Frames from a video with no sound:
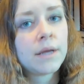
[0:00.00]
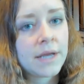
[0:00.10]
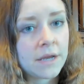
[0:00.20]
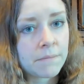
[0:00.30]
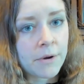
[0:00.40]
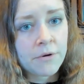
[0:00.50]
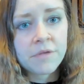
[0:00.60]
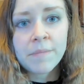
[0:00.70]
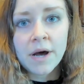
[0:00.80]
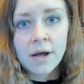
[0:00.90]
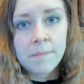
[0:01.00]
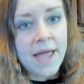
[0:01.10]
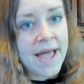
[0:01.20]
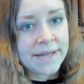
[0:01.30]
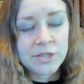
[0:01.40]
In both Bob
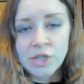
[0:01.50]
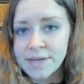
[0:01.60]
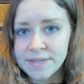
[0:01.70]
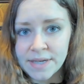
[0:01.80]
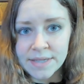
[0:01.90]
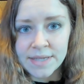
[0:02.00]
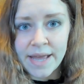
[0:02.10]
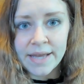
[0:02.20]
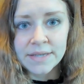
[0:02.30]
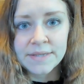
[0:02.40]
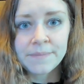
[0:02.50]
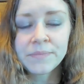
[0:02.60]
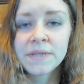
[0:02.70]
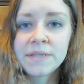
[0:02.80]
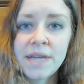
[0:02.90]
and Jessica's case,
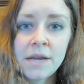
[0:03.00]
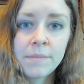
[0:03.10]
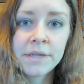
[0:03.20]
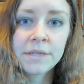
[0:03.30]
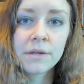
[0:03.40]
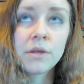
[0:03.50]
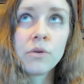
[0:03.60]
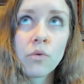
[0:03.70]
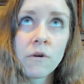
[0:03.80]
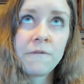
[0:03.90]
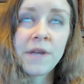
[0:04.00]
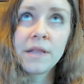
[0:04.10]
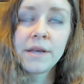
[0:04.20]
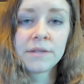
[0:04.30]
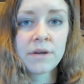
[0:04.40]
the statement, "your
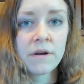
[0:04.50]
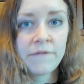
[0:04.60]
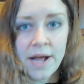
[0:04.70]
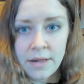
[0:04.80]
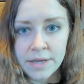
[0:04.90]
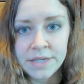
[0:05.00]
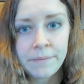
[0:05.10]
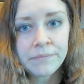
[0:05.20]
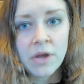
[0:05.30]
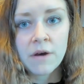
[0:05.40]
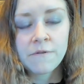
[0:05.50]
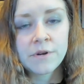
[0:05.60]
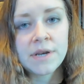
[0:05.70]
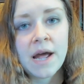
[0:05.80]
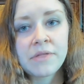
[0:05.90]
feelings are valid,"
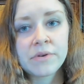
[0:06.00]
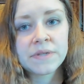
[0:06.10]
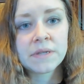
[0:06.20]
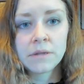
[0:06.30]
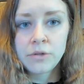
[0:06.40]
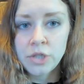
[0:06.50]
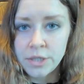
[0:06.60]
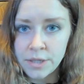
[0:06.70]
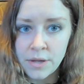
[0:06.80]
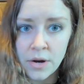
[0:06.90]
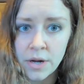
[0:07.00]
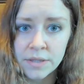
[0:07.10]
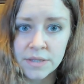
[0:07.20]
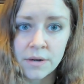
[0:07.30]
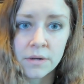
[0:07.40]
offered neither a solution to their
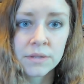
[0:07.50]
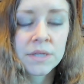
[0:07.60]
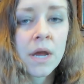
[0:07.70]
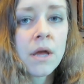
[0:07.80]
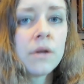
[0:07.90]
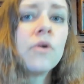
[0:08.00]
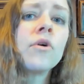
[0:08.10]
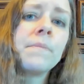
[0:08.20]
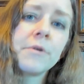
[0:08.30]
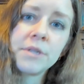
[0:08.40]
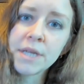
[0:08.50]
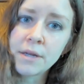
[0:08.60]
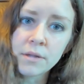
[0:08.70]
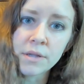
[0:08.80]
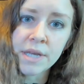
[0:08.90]
concerns nor a
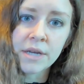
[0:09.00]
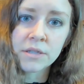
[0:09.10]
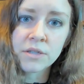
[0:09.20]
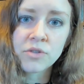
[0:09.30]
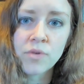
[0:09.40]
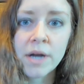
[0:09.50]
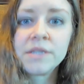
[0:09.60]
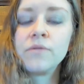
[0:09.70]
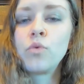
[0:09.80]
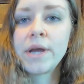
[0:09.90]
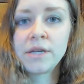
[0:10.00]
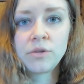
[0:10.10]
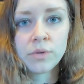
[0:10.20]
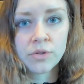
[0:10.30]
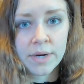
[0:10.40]
particularly constructive way
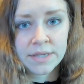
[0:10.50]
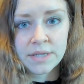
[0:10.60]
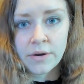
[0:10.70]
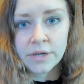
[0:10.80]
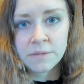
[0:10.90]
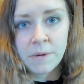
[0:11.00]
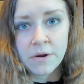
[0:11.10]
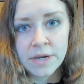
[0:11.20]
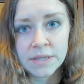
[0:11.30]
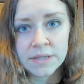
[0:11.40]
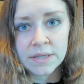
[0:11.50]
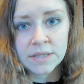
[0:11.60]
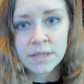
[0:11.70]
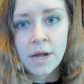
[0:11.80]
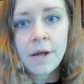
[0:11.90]
to address their
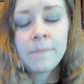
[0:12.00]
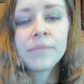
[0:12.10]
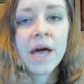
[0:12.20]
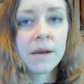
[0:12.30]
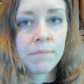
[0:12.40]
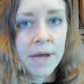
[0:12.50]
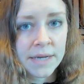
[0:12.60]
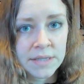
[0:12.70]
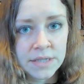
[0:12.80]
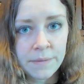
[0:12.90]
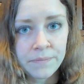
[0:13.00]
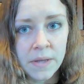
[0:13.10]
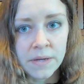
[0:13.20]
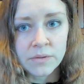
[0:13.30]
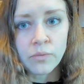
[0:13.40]
experiences. At best,
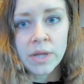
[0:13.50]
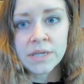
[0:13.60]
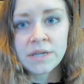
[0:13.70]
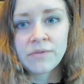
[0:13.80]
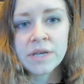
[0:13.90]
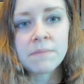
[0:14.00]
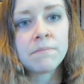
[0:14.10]
it is a relatively